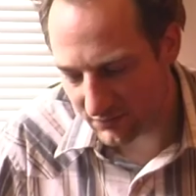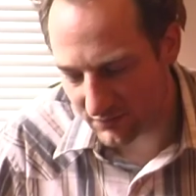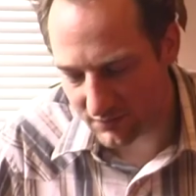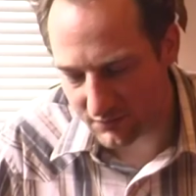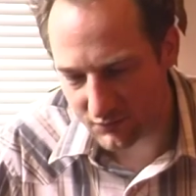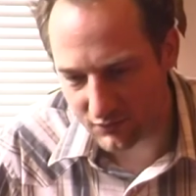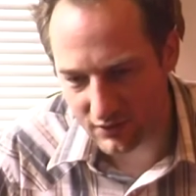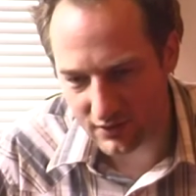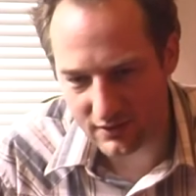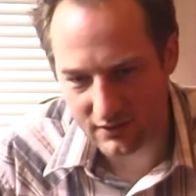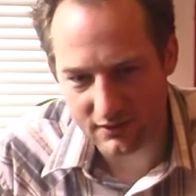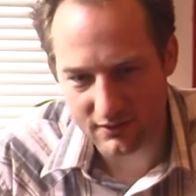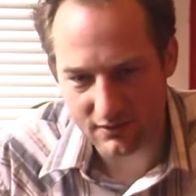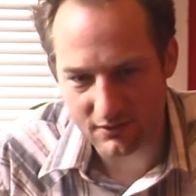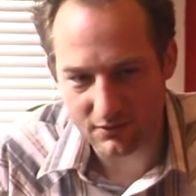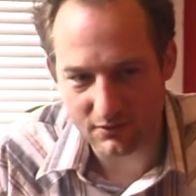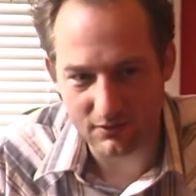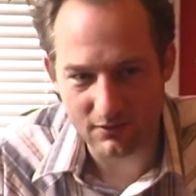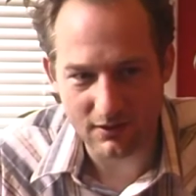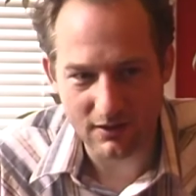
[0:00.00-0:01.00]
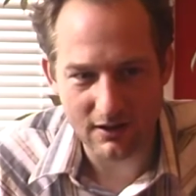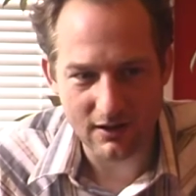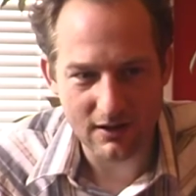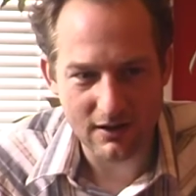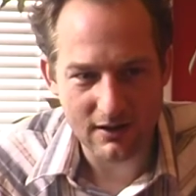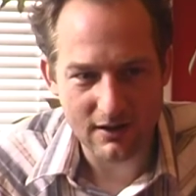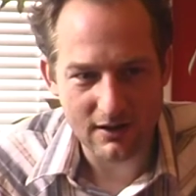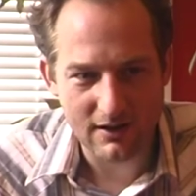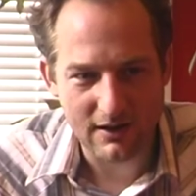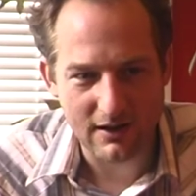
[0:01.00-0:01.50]
what I'm trying to do,
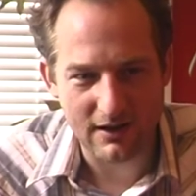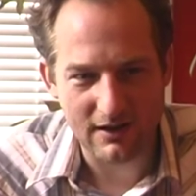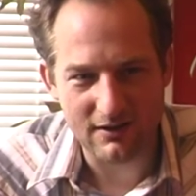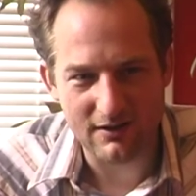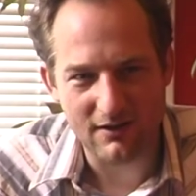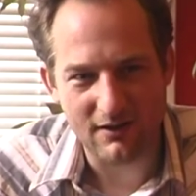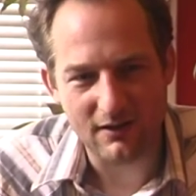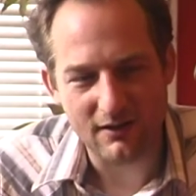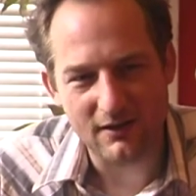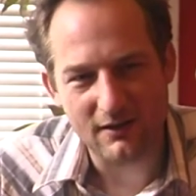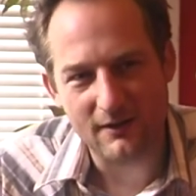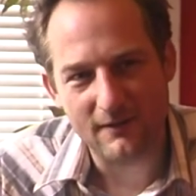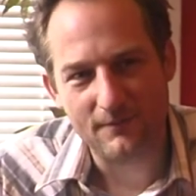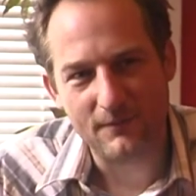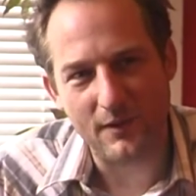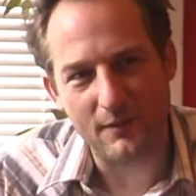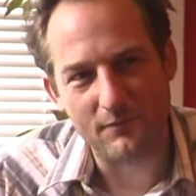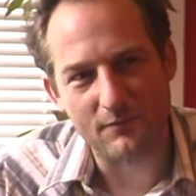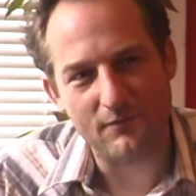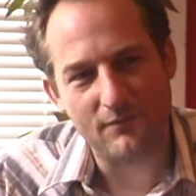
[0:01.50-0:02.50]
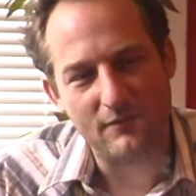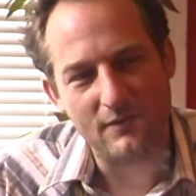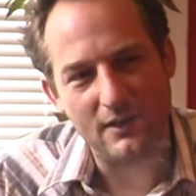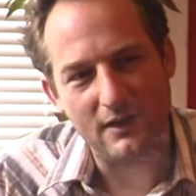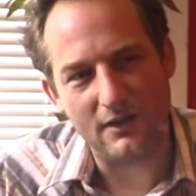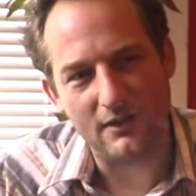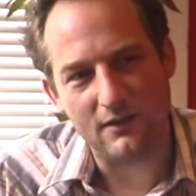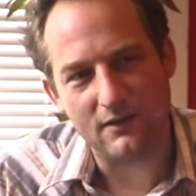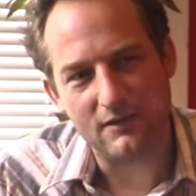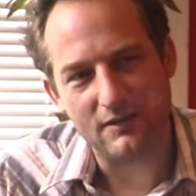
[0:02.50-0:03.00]
and
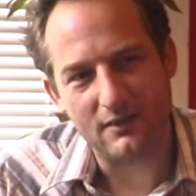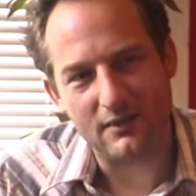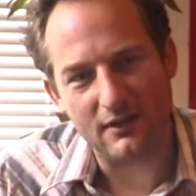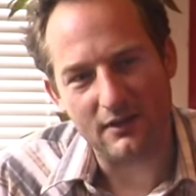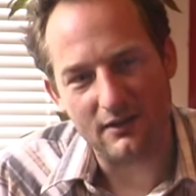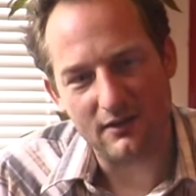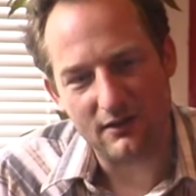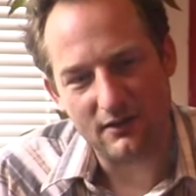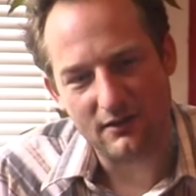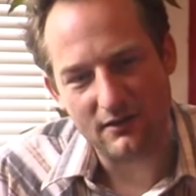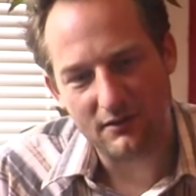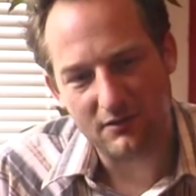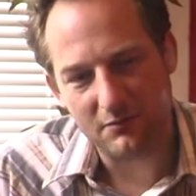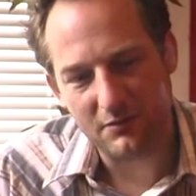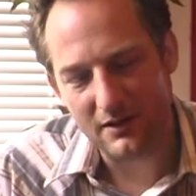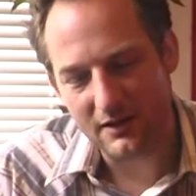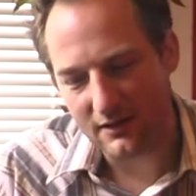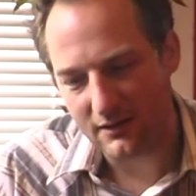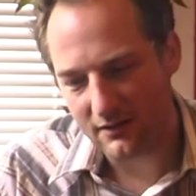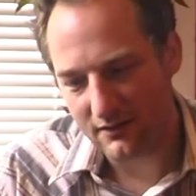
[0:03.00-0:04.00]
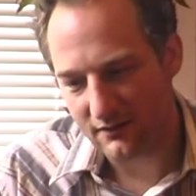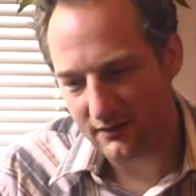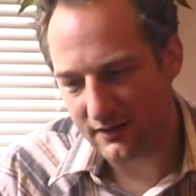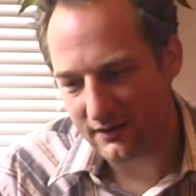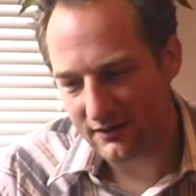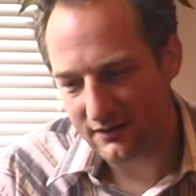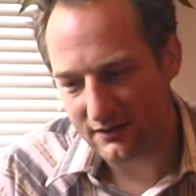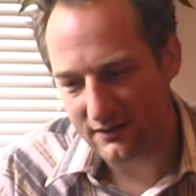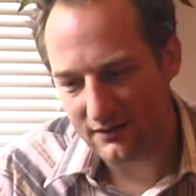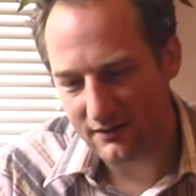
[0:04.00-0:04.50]
it, to me,
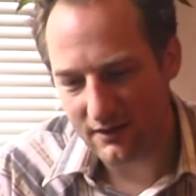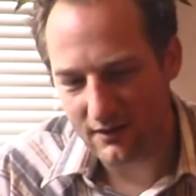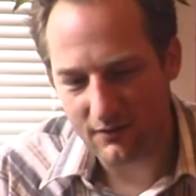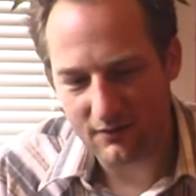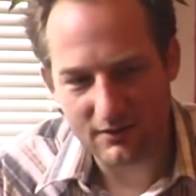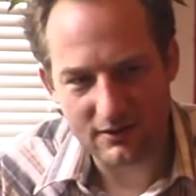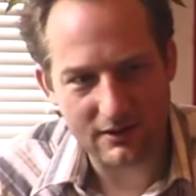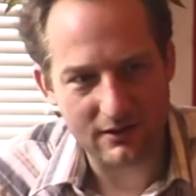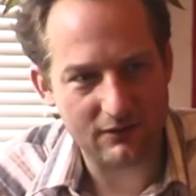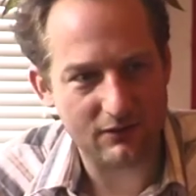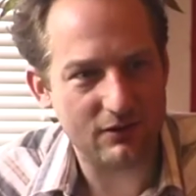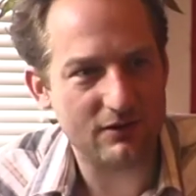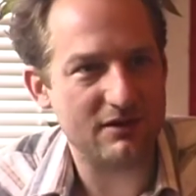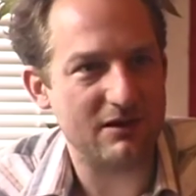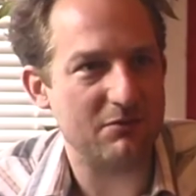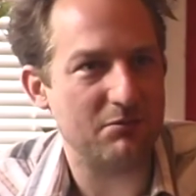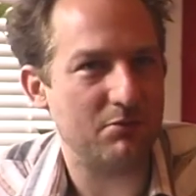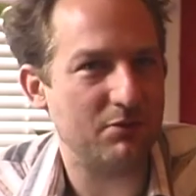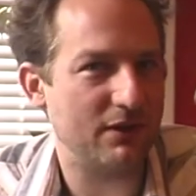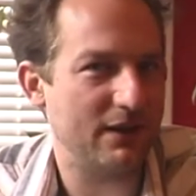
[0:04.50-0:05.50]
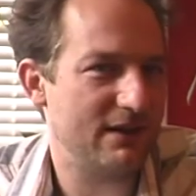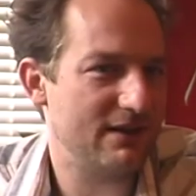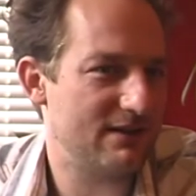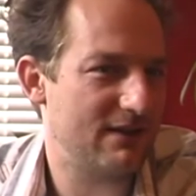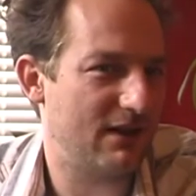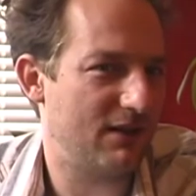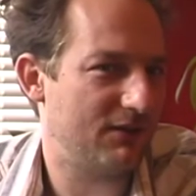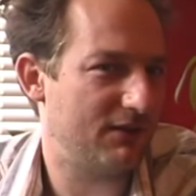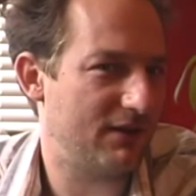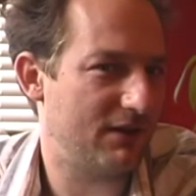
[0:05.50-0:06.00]
like I said, everything looks in
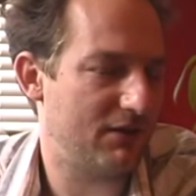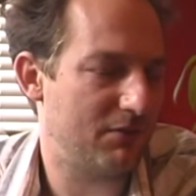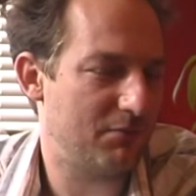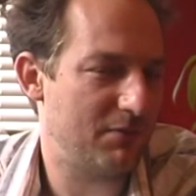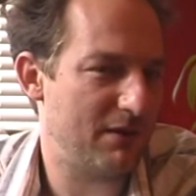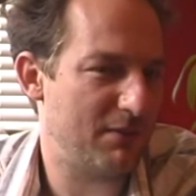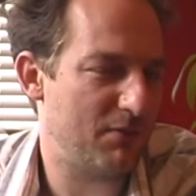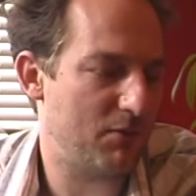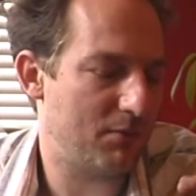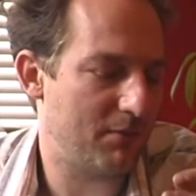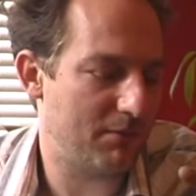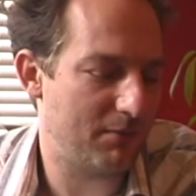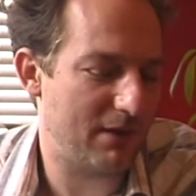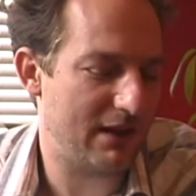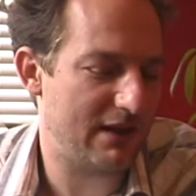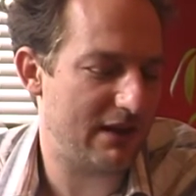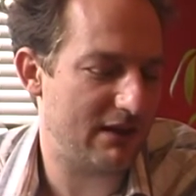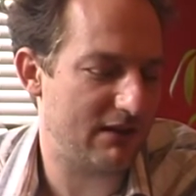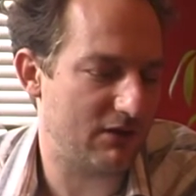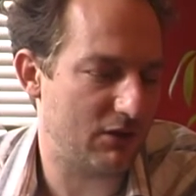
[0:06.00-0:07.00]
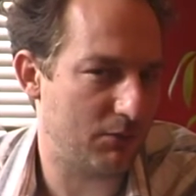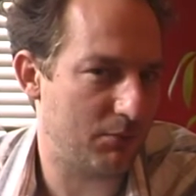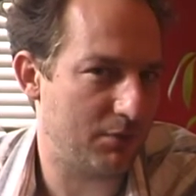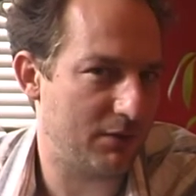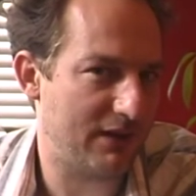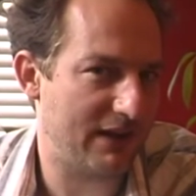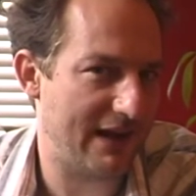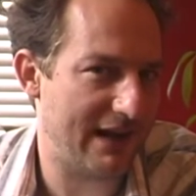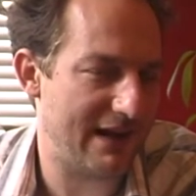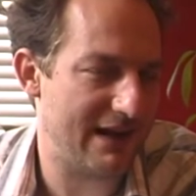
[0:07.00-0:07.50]
place out there, and people are making their
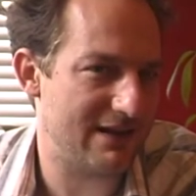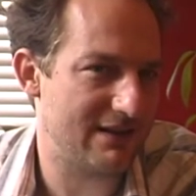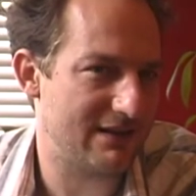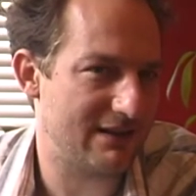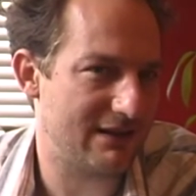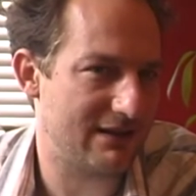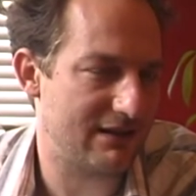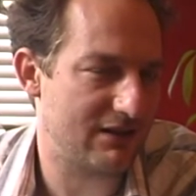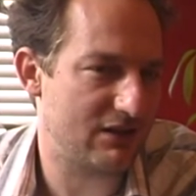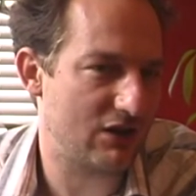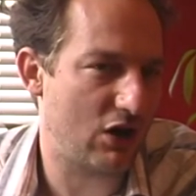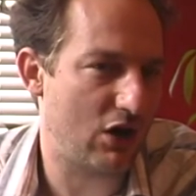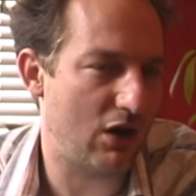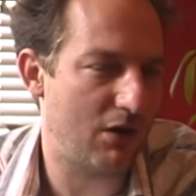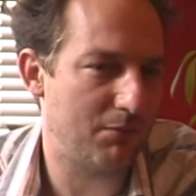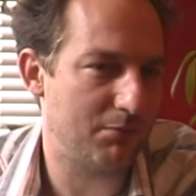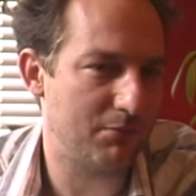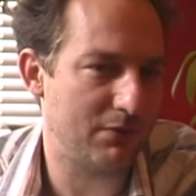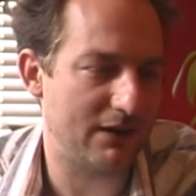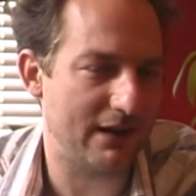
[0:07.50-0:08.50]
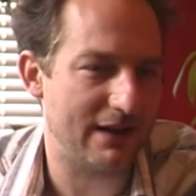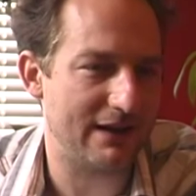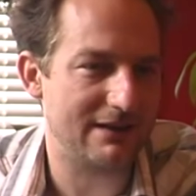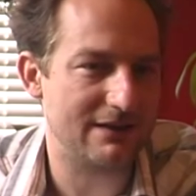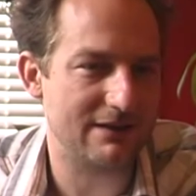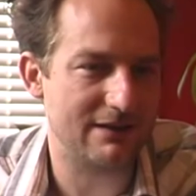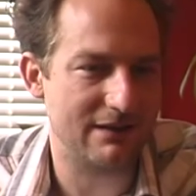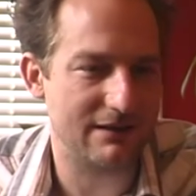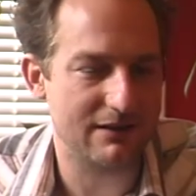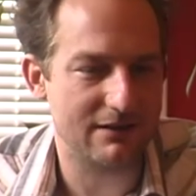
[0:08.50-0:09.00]
plans, and it's
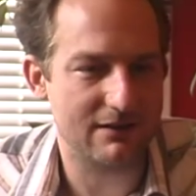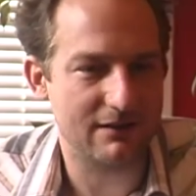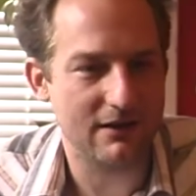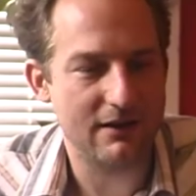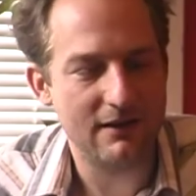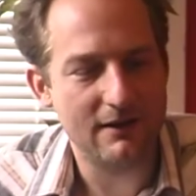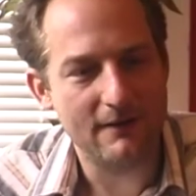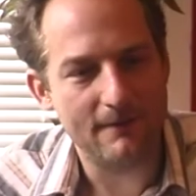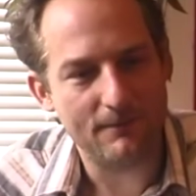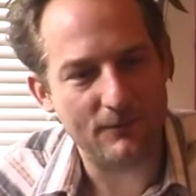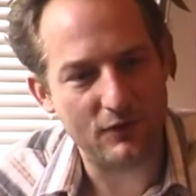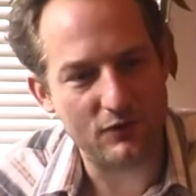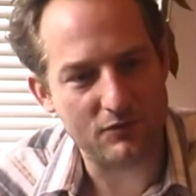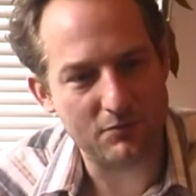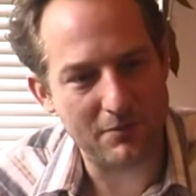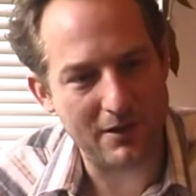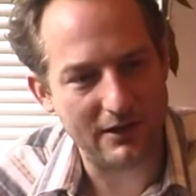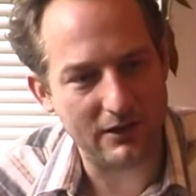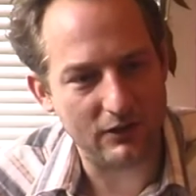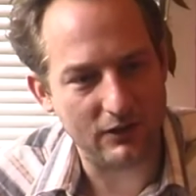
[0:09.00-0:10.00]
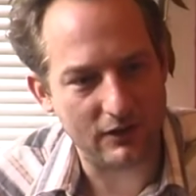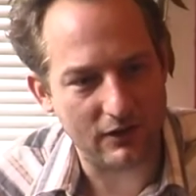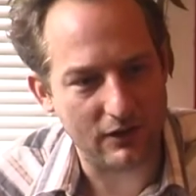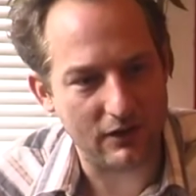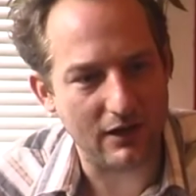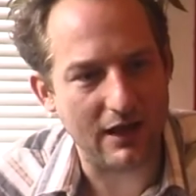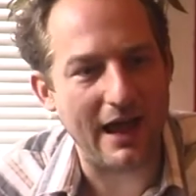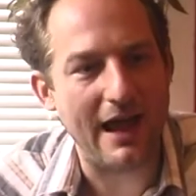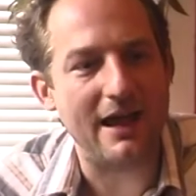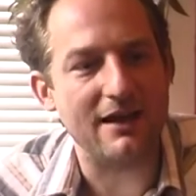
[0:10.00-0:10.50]
complex, and there's metal and
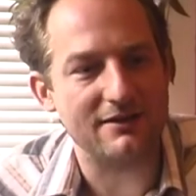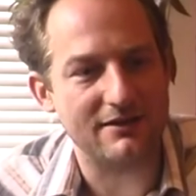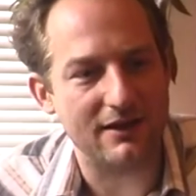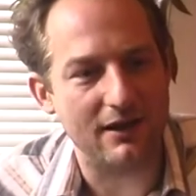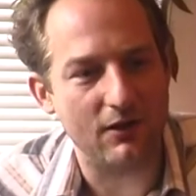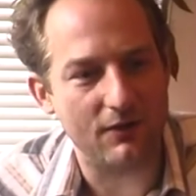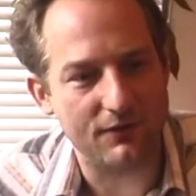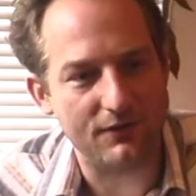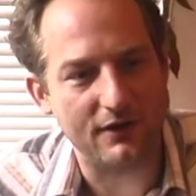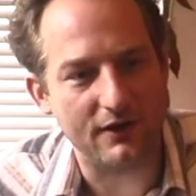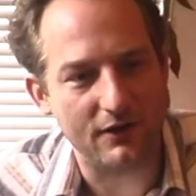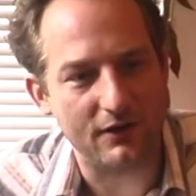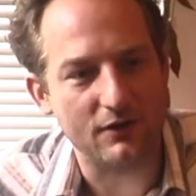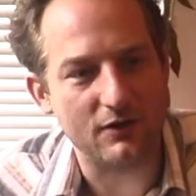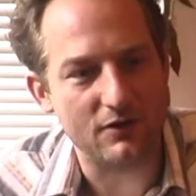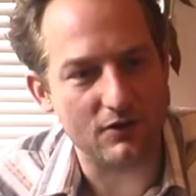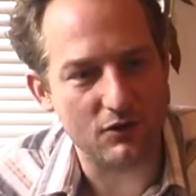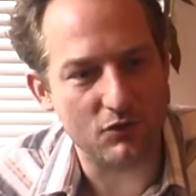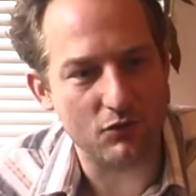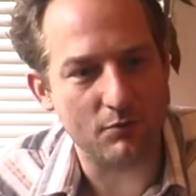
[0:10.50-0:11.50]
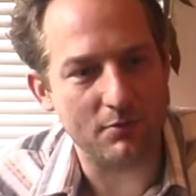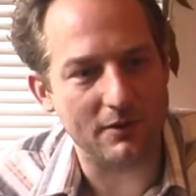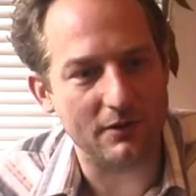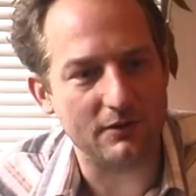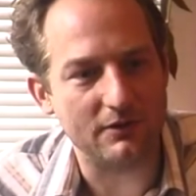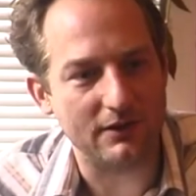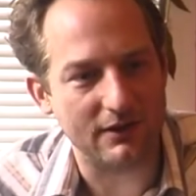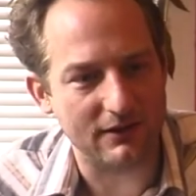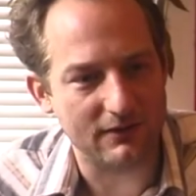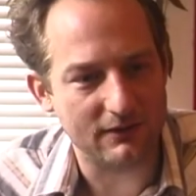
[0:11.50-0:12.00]
glass out there, and new
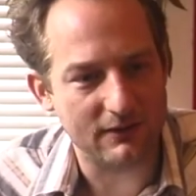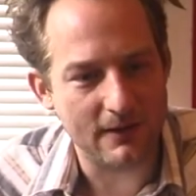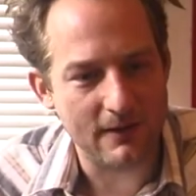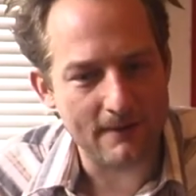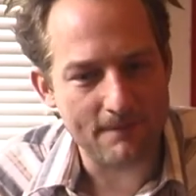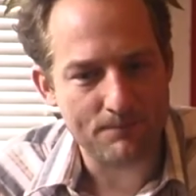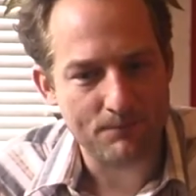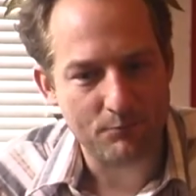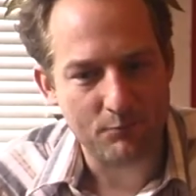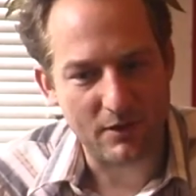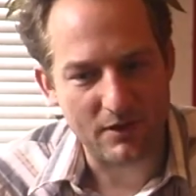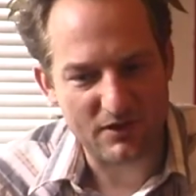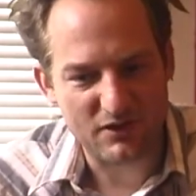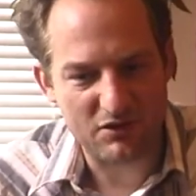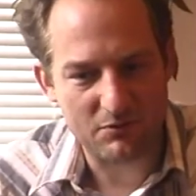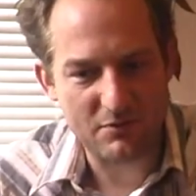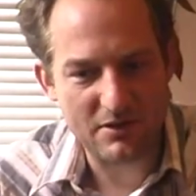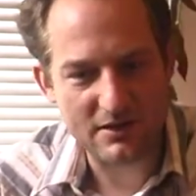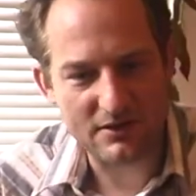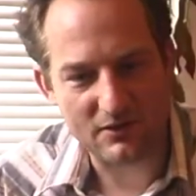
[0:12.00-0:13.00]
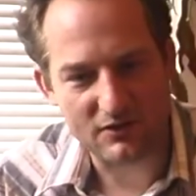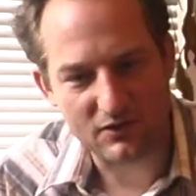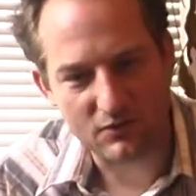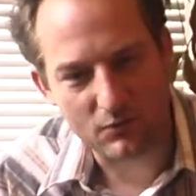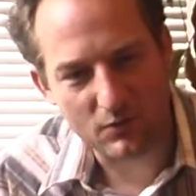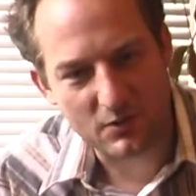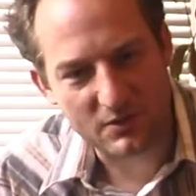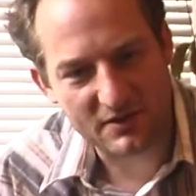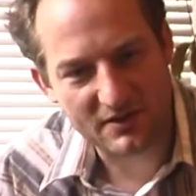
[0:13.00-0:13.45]
buildings. But to me, there's a real